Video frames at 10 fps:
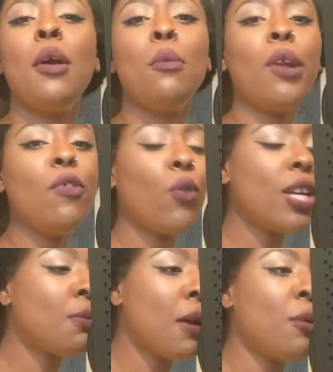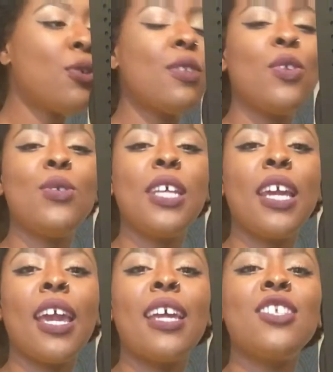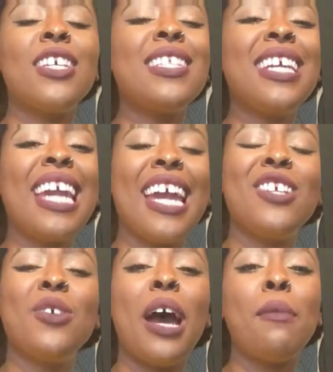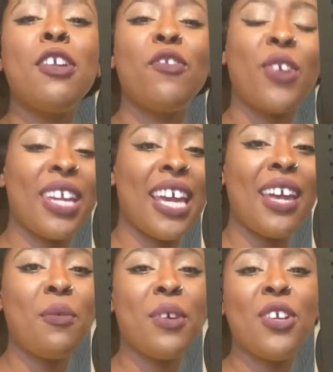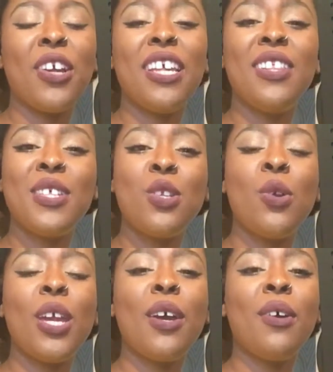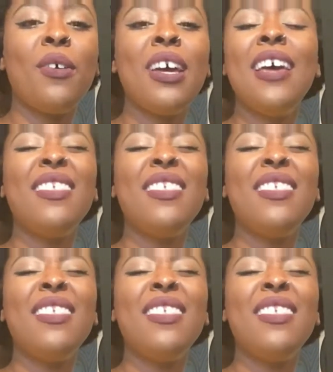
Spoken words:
bring voice memos of you singing it, just in case you happen to forget when you're in the studio.